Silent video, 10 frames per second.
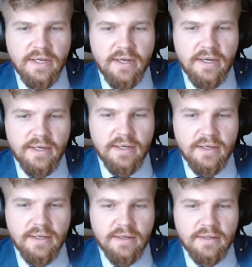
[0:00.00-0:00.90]

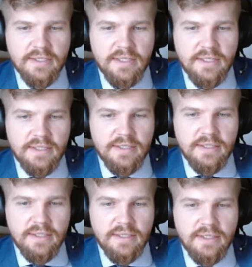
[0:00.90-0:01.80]
uh,
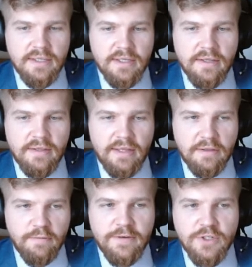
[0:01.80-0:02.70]
CEC. The,
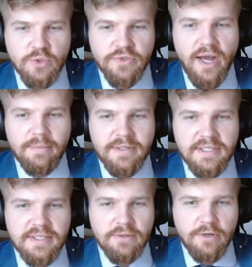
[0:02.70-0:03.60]
the, official time is
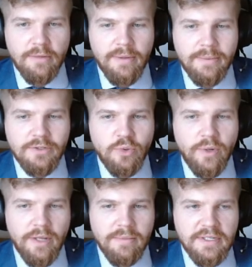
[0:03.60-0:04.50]
still going to be about
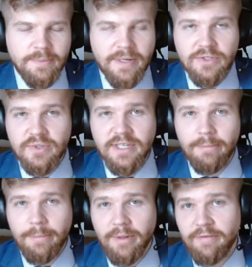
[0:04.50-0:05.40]
20 months, but as you
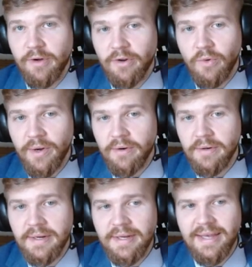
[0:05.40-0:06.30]
said, people have got it
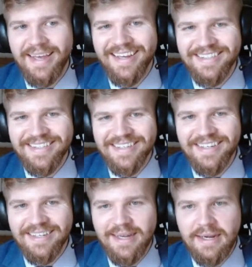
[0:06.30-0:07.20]
quicker, and
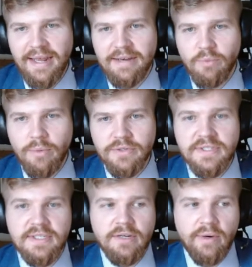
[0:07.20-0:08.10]
uh, and, and what we're
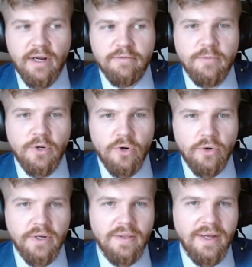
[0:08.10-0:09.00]
seeing right now from our
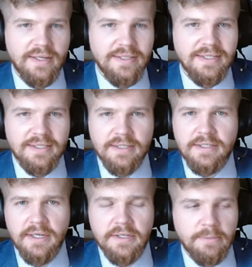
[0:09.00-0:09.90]
current clients is
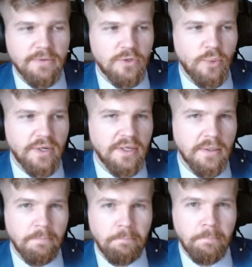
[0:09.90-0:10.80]
is, yeah, is about the
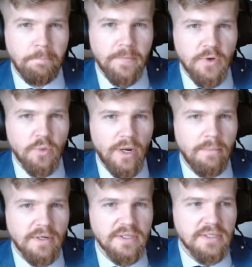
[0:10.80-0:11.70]
20 the
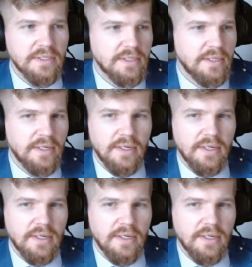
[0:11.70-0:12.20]
20 months